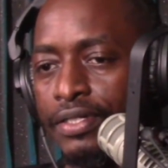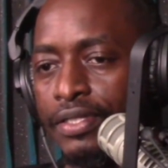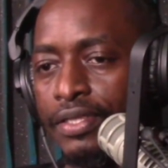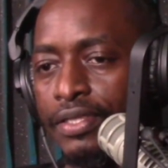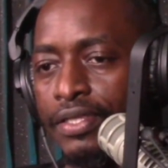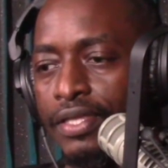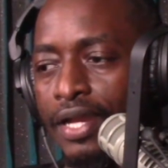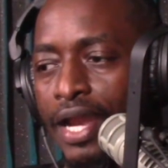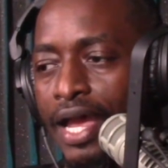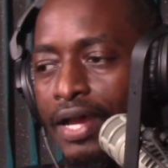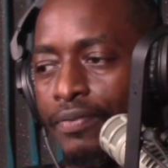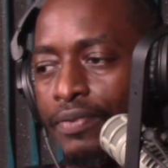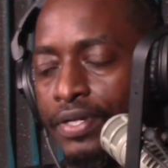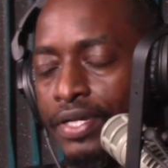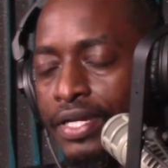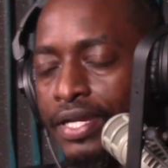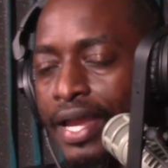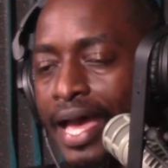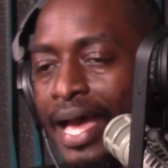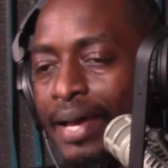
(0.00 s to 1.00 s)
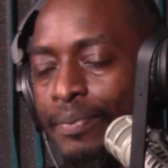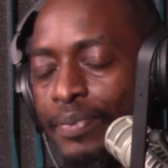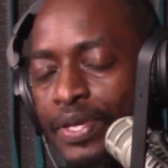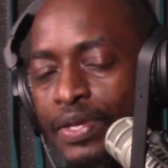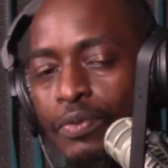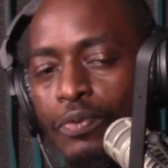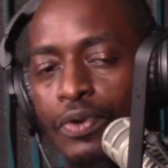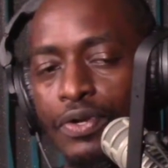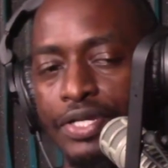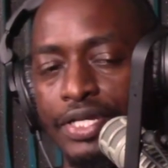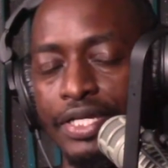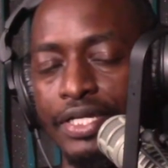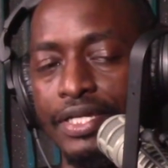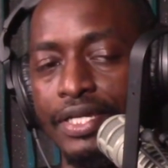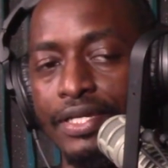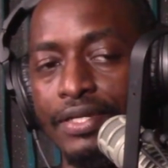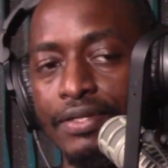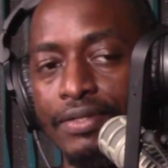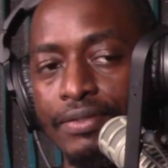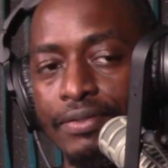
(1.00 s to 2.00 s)
that I would not be working
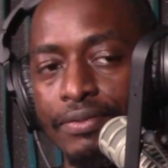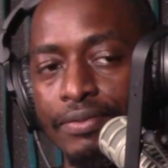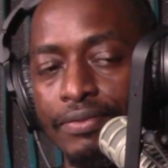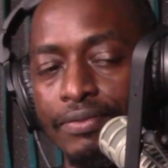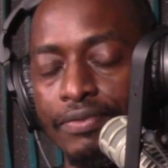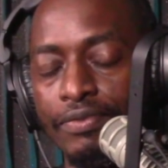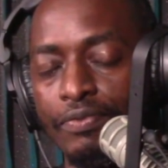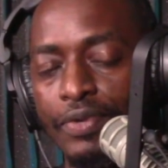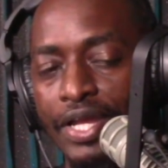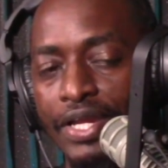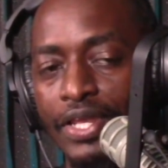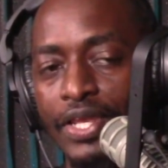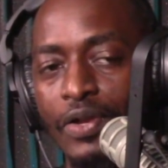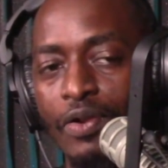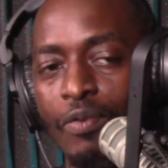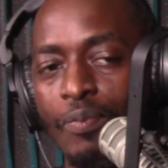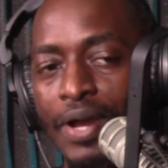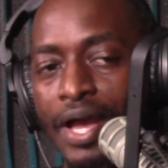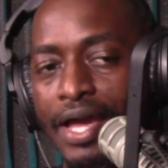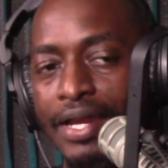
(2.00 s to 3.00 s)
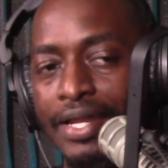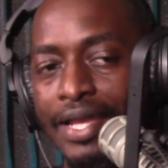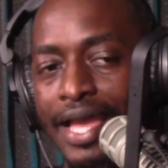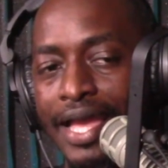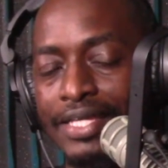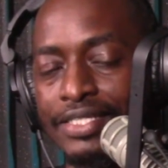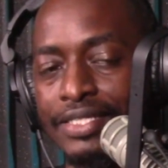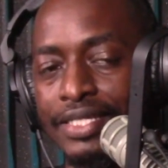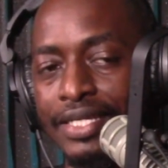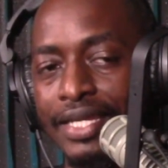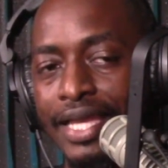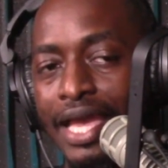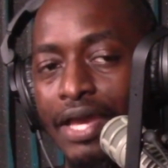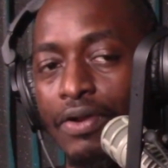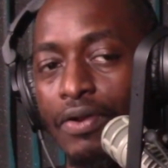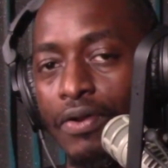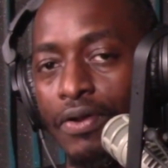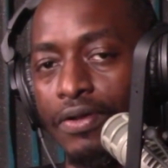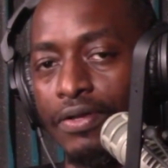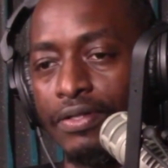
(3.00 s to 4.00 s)
in radio or podcasting at
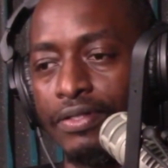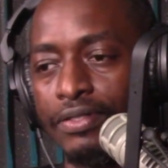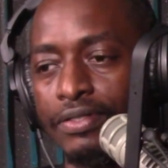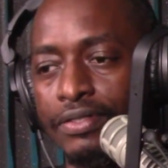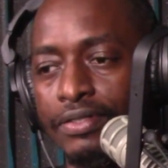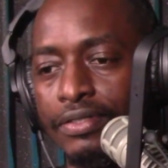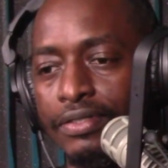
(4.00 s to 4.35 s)
all